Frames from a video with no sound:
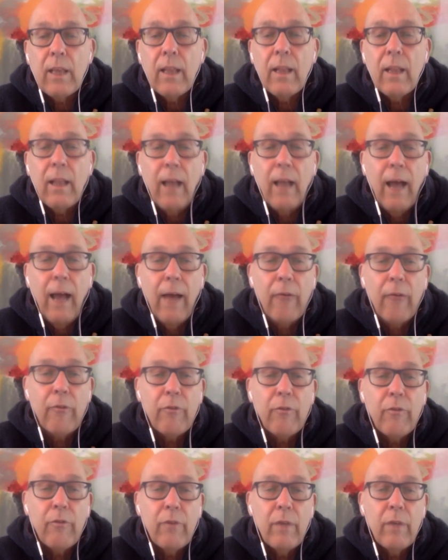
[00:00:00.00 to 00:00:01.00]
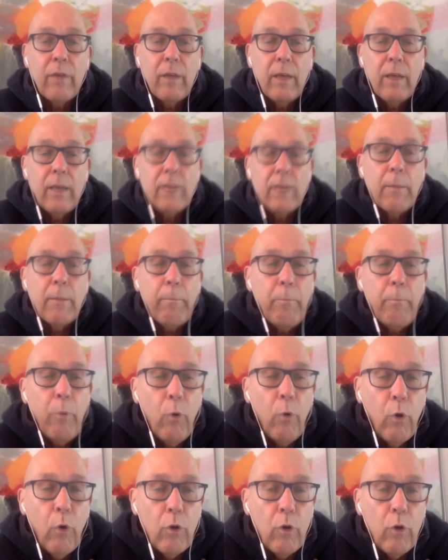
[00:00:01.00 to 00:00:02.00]
in life is the
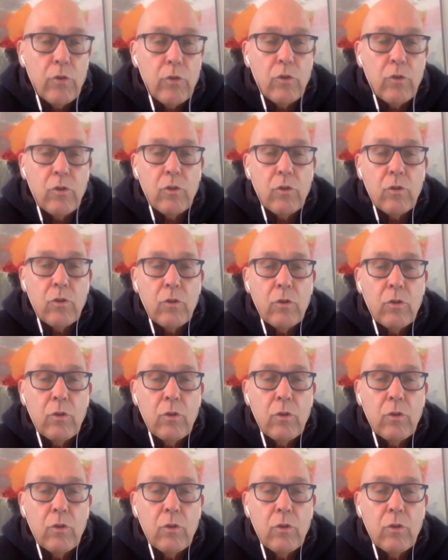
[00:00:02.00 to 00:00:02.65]
pause,